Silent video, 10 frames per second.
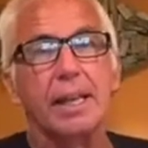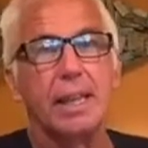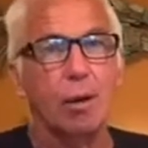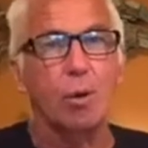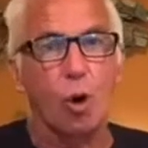
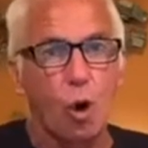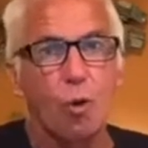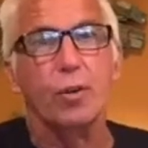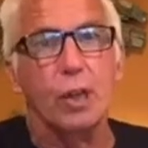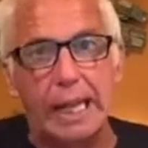They were
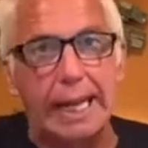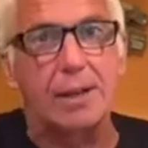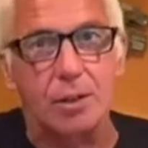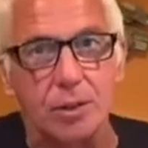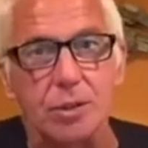
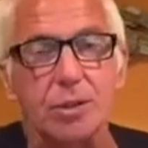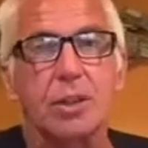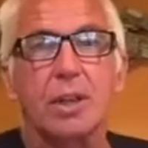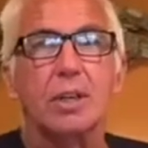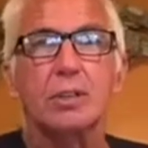overlanders.
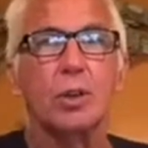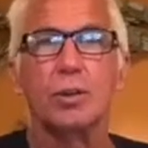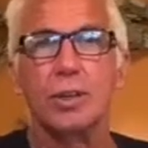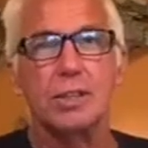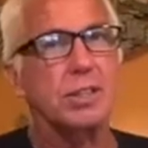So
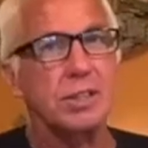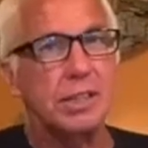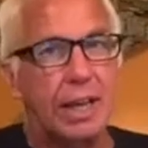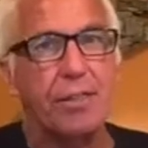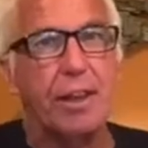this is
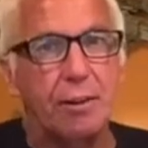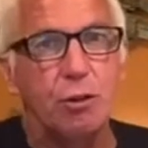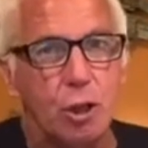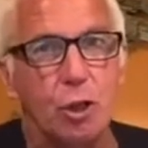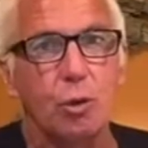
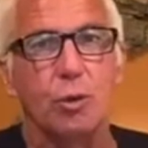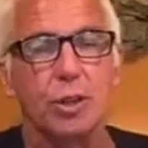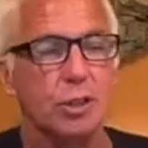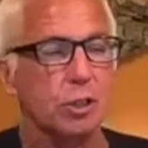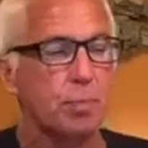nothing new.
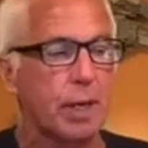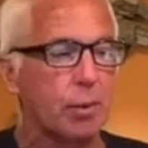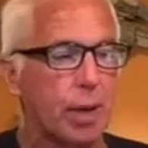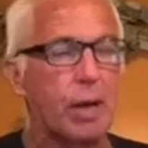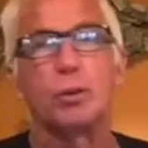This has been
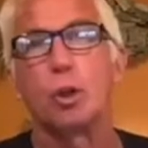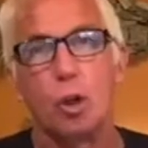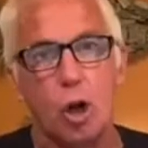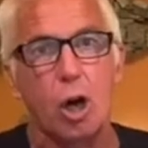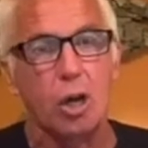around a
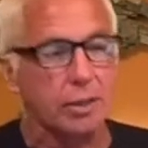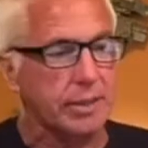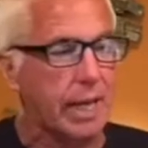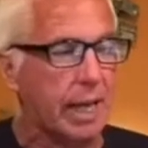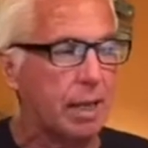long
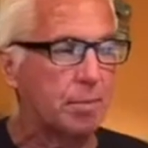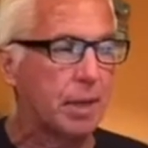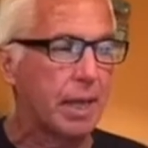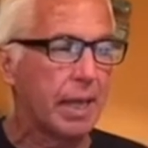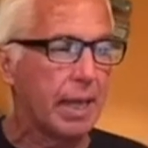time.
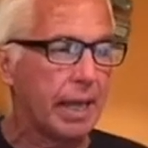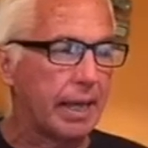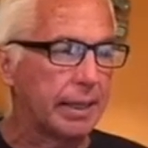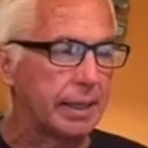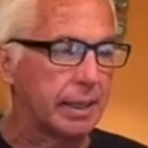And,